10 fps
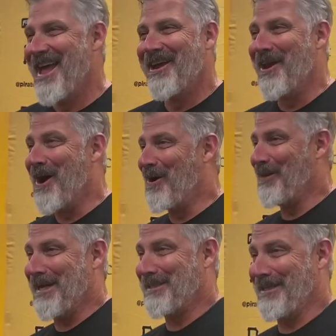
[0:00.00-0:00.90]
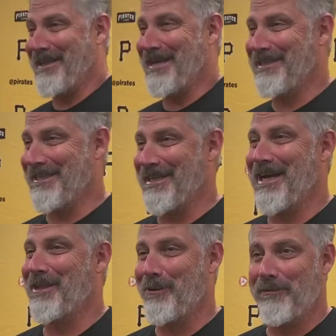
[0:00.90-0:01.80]
No, that's
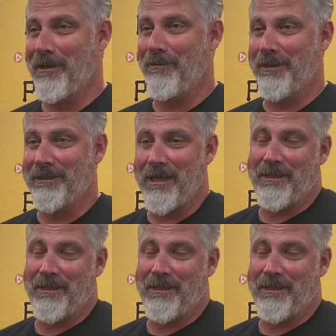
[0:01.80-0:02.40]
exactly, what he said.